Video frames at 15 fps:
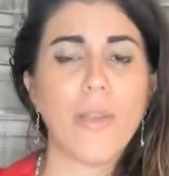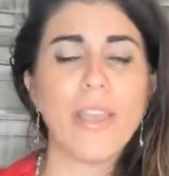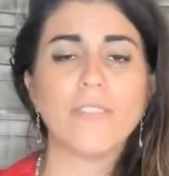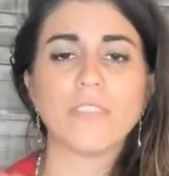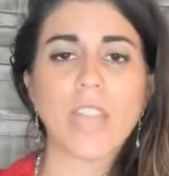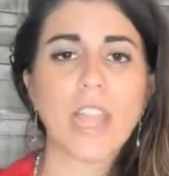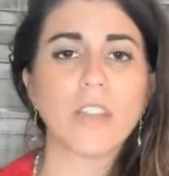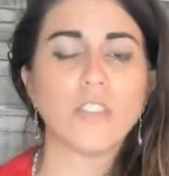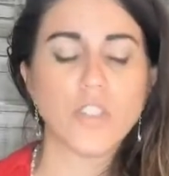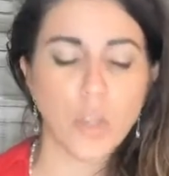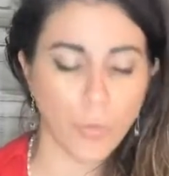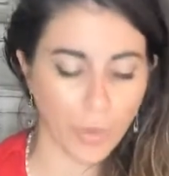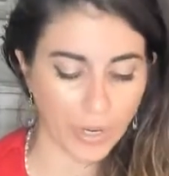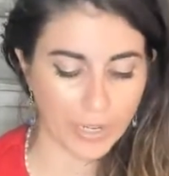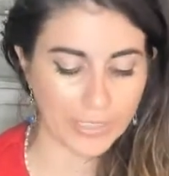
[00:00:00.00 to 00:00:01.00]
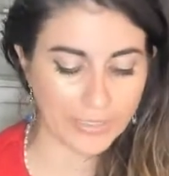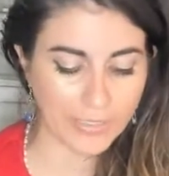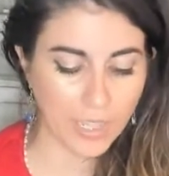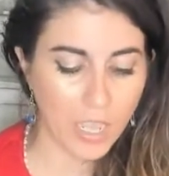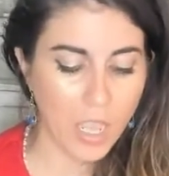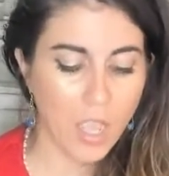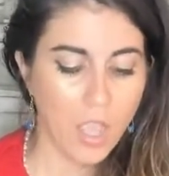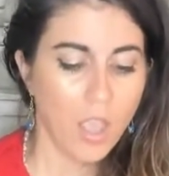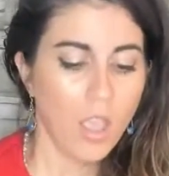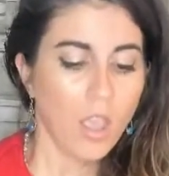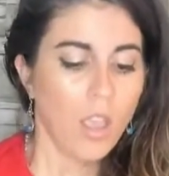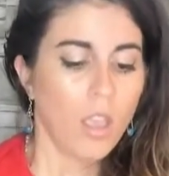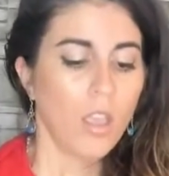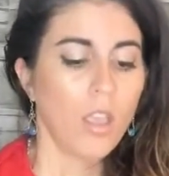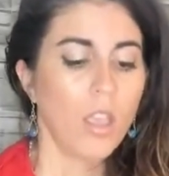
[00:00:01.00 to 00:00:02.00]
If not, no worries.
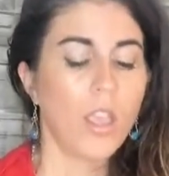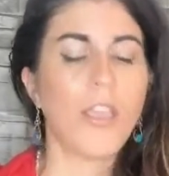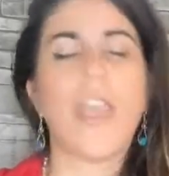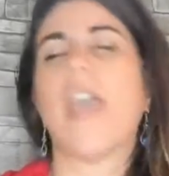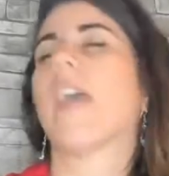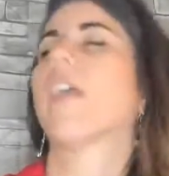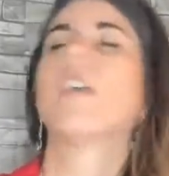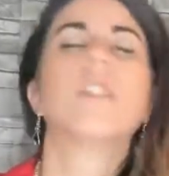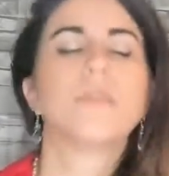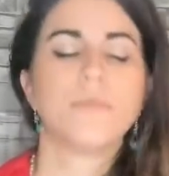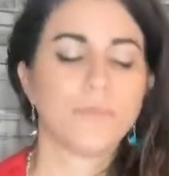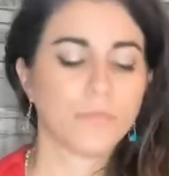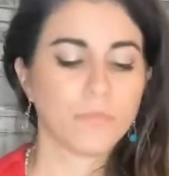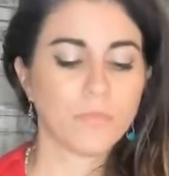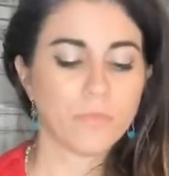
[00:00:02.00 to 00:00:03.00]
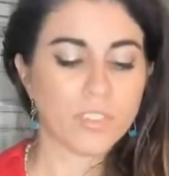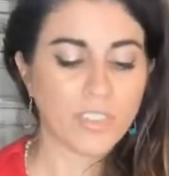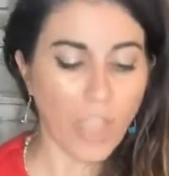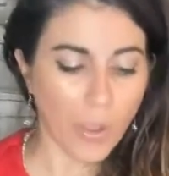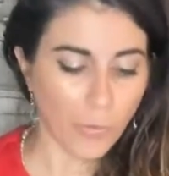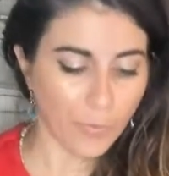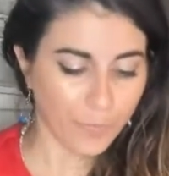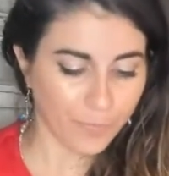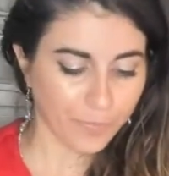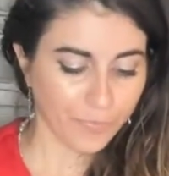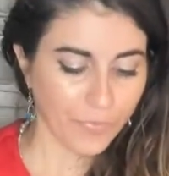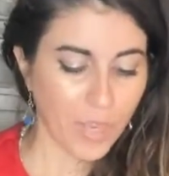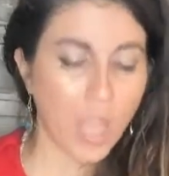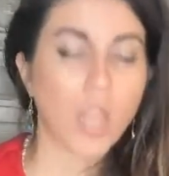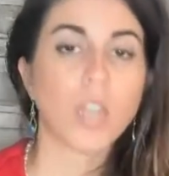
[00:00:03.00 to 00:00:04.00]
Okay, so,
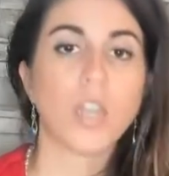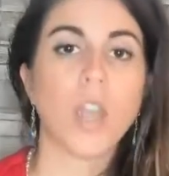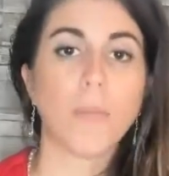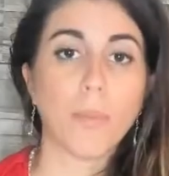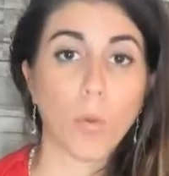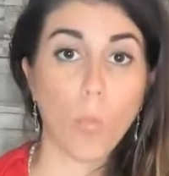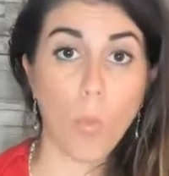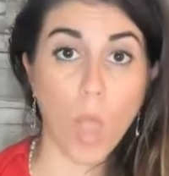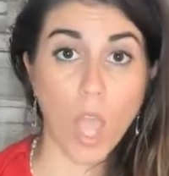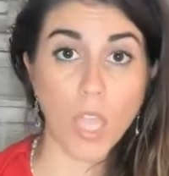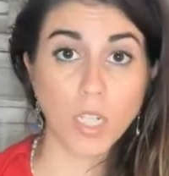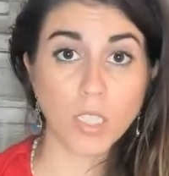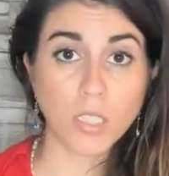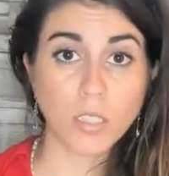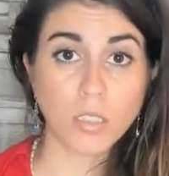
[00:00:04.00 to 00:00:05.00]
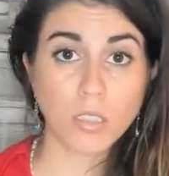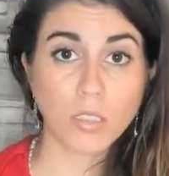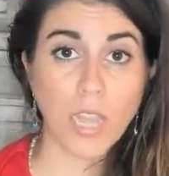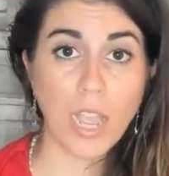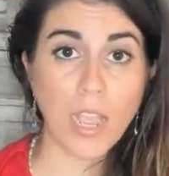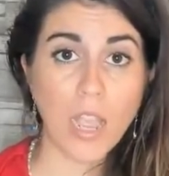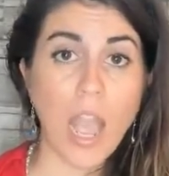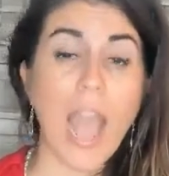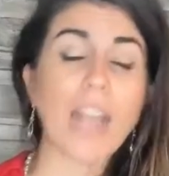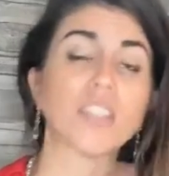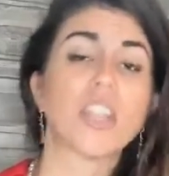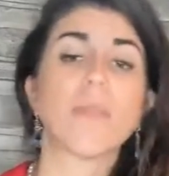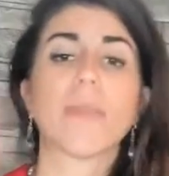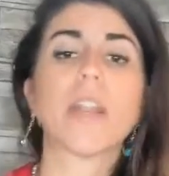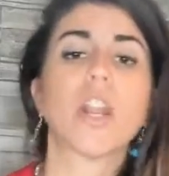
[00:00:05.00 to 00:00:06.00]
number 1. Actually,
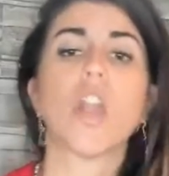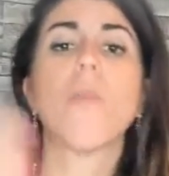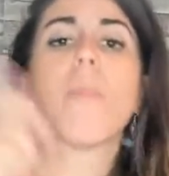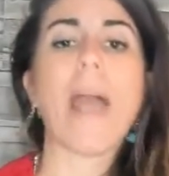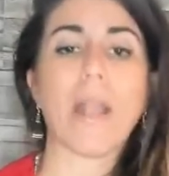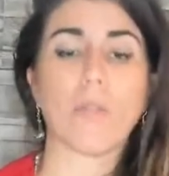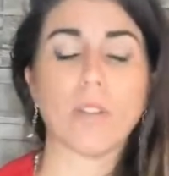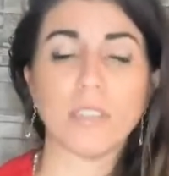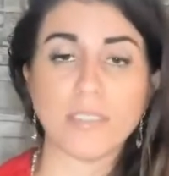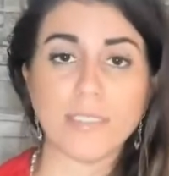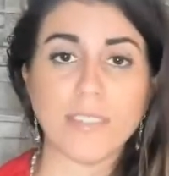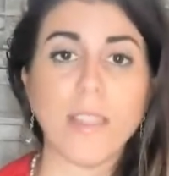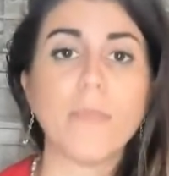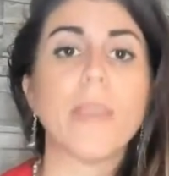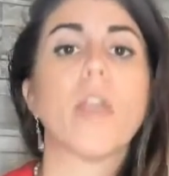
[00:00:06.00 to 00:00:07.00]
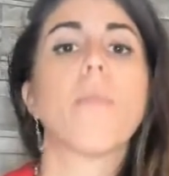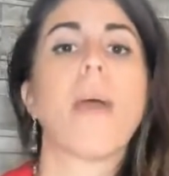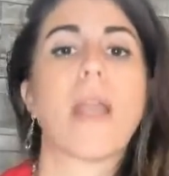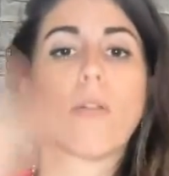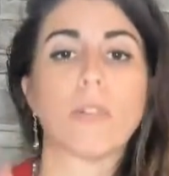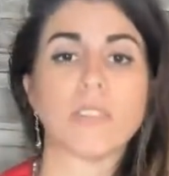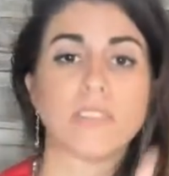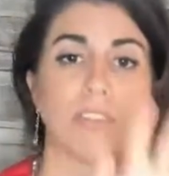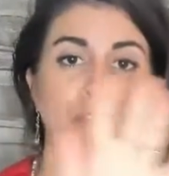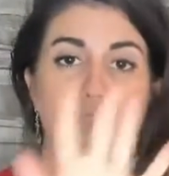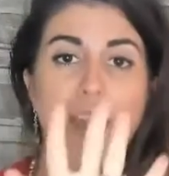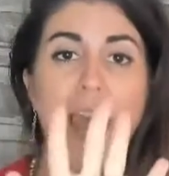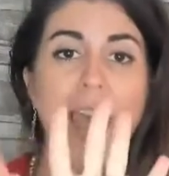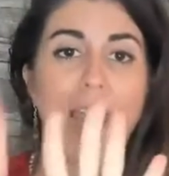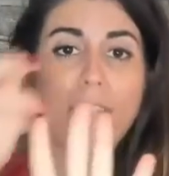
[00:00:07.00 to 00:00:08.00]
I'm going to go backwards. Let me go backwards. So
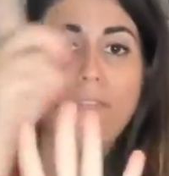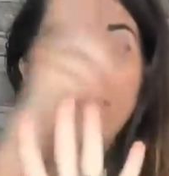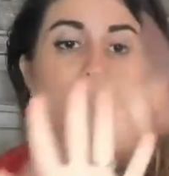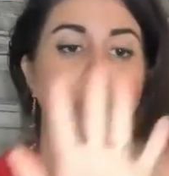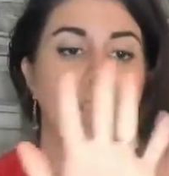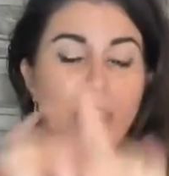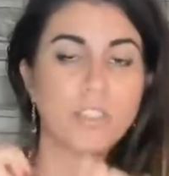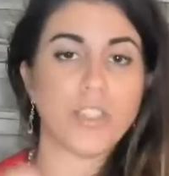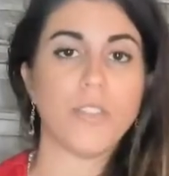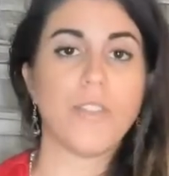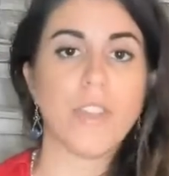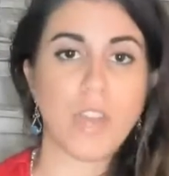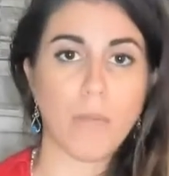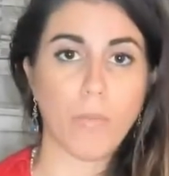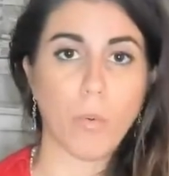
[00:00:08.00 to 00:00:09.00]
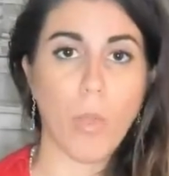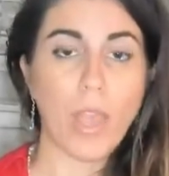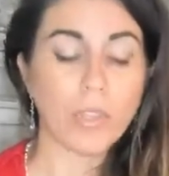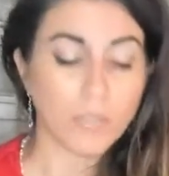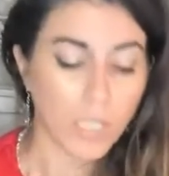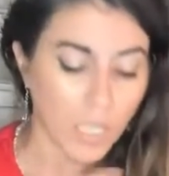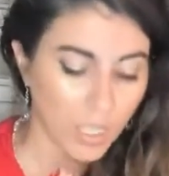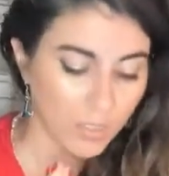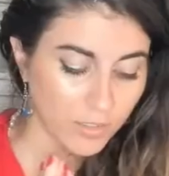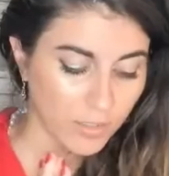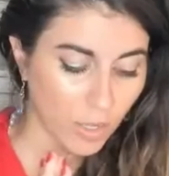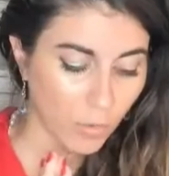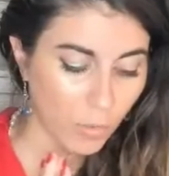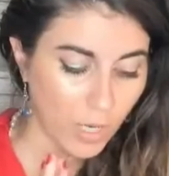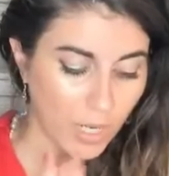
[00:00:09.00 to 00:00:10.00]
5 into the number 1.
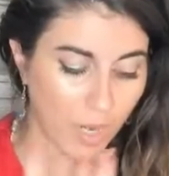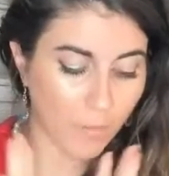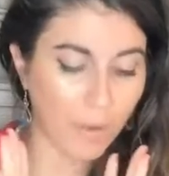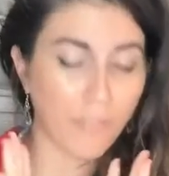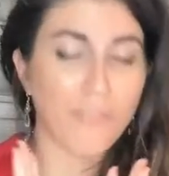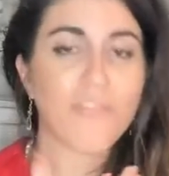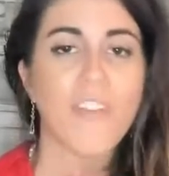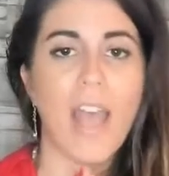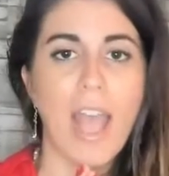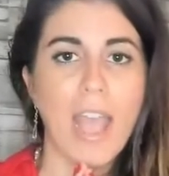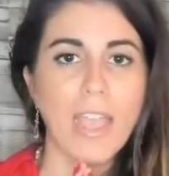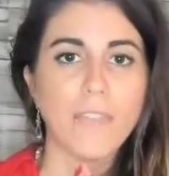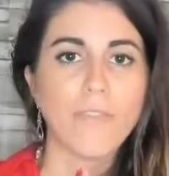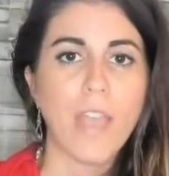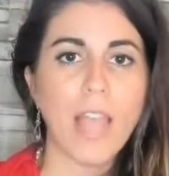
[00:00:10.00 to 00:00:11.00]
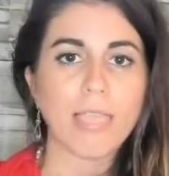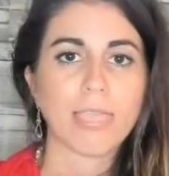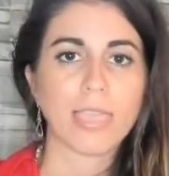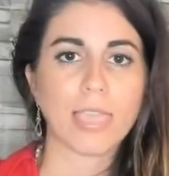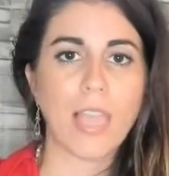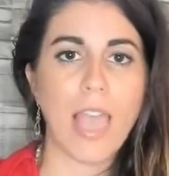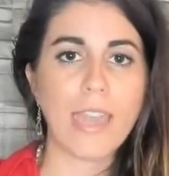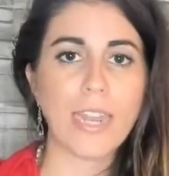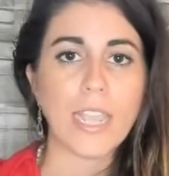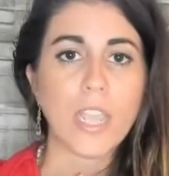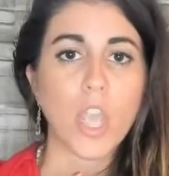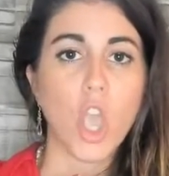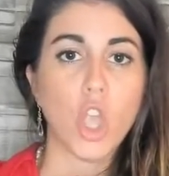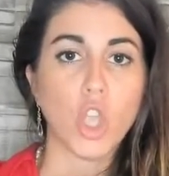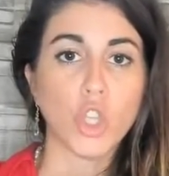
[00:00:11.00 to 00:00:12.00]
So number 5, letting
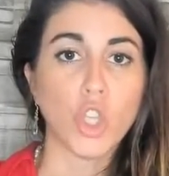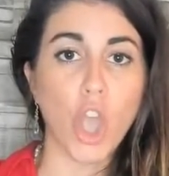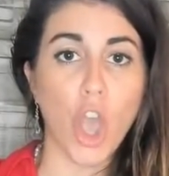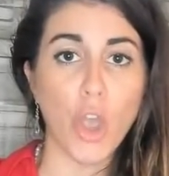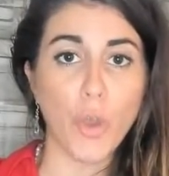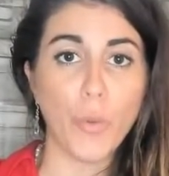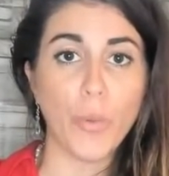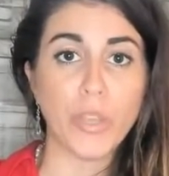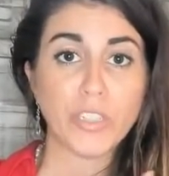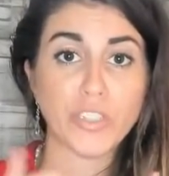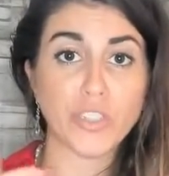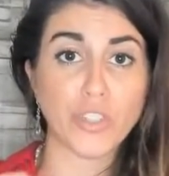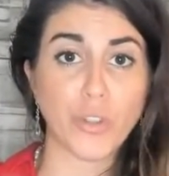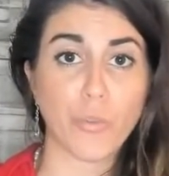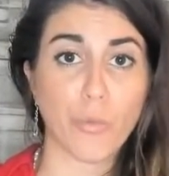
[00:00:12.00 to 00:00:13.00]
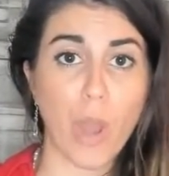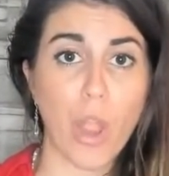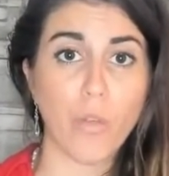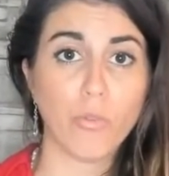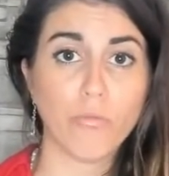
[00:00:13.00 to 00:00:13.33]
go to grow.